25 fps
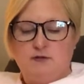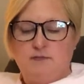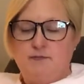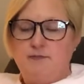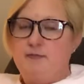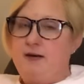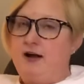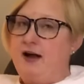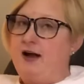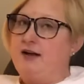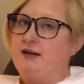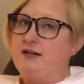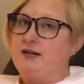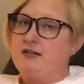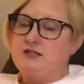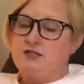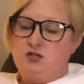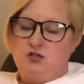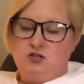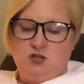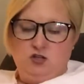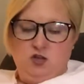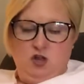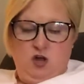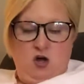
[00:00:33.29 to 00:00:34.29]
Mine is a
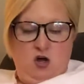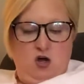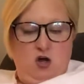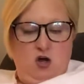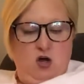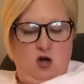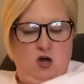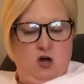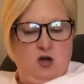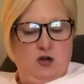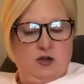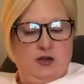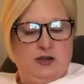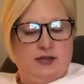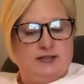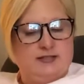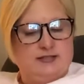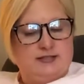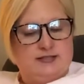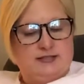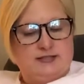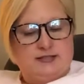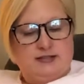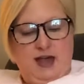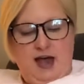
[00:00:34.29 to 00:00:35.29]
long and
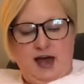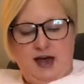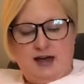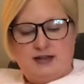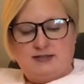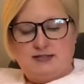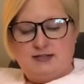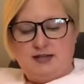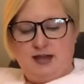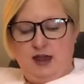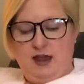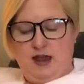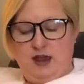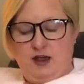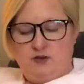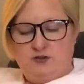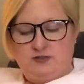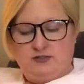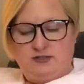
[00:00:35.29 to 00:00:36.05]
sad tale,